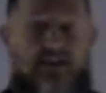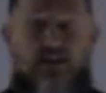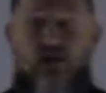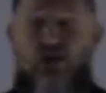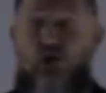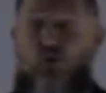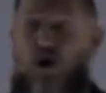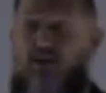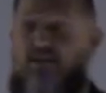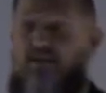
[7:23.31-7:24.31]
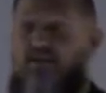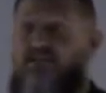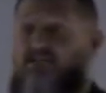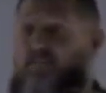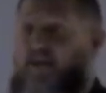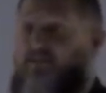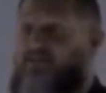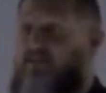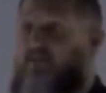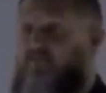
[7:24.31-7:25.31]
that you walked into this space
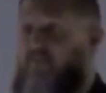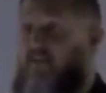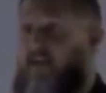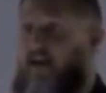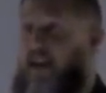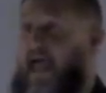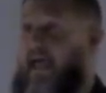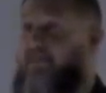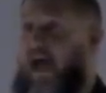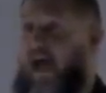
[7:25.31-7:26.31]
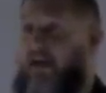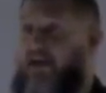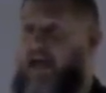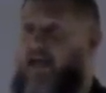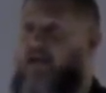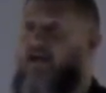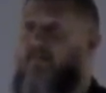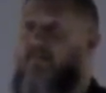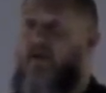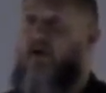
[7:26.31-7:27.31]
feeling like that, like,
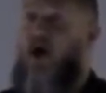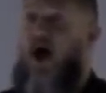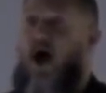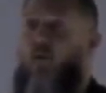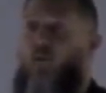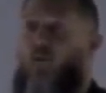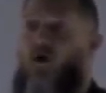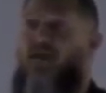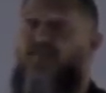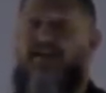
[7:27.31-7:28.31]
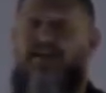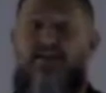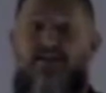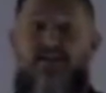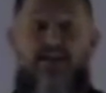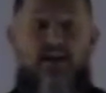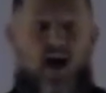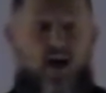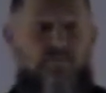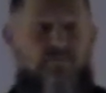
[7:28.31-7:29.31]
what if I didn't clean
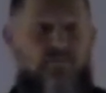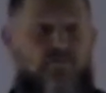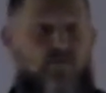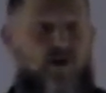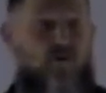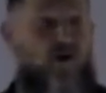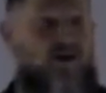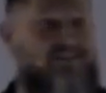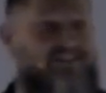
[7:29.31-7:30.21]
up before I walked